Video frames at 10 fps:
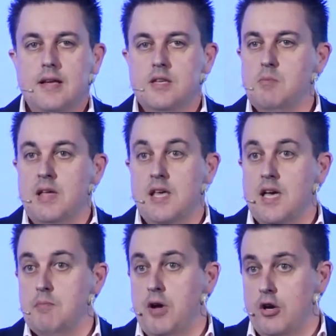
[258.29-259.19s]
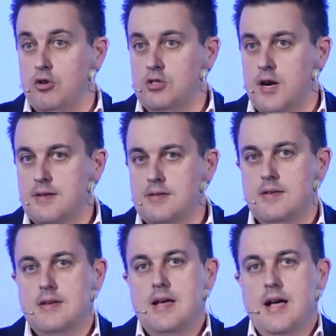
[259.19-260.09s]
and is mediated by contract
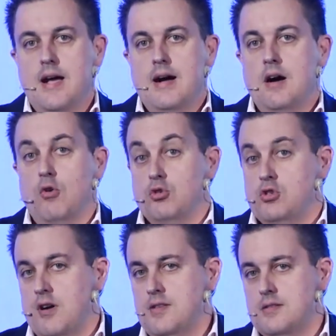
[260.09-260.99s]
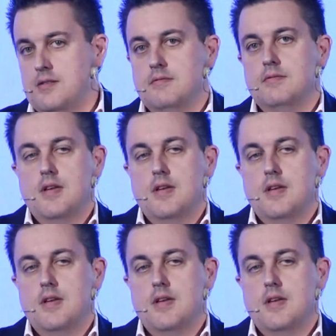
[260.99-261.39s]
or trust,